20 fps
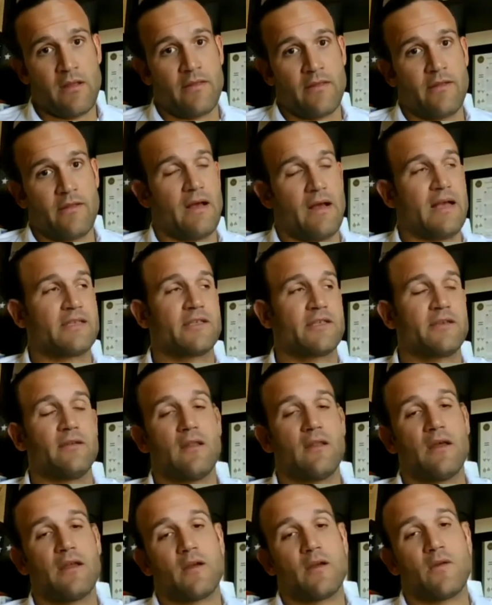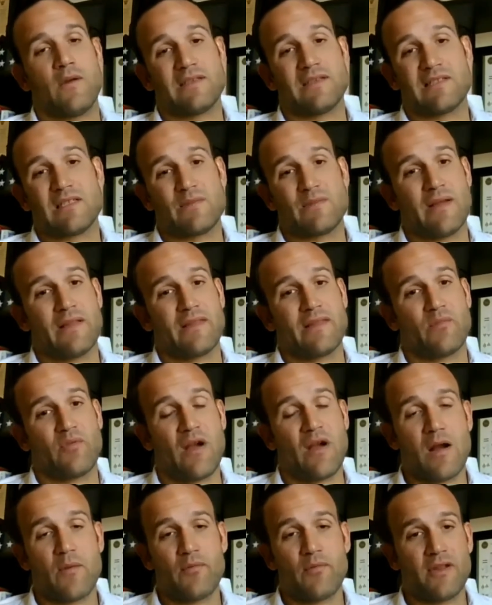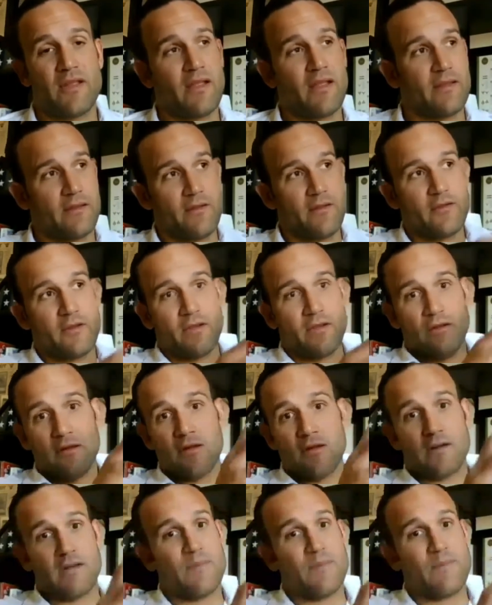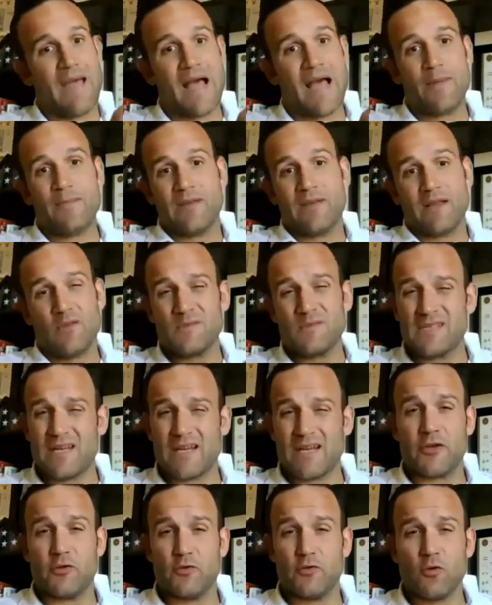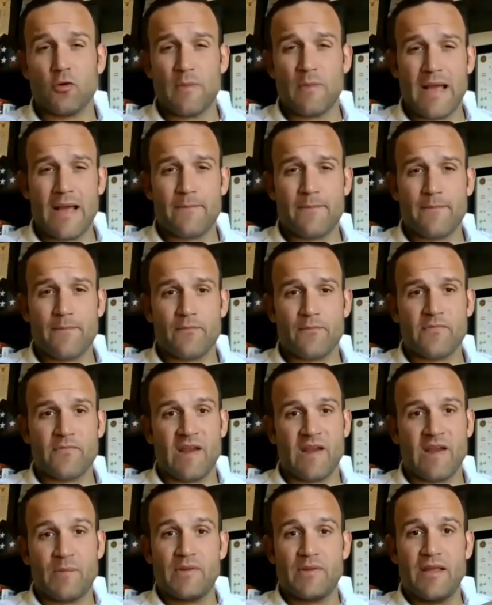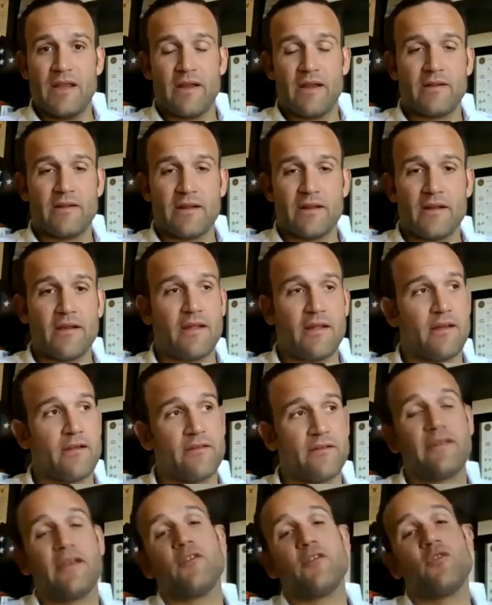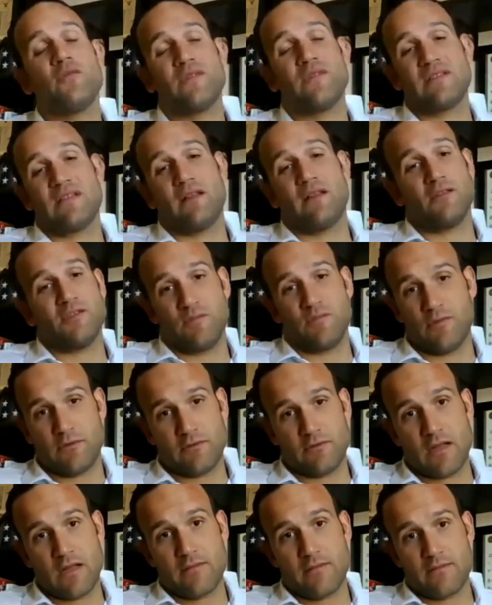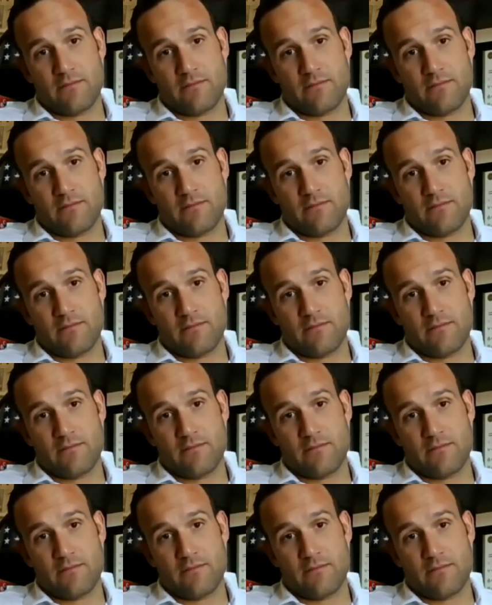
They'll ask you a lot of questions about the property, and you can look at a map, almost like a Google map, type in the area, and it'll tell you if it's eligible or not.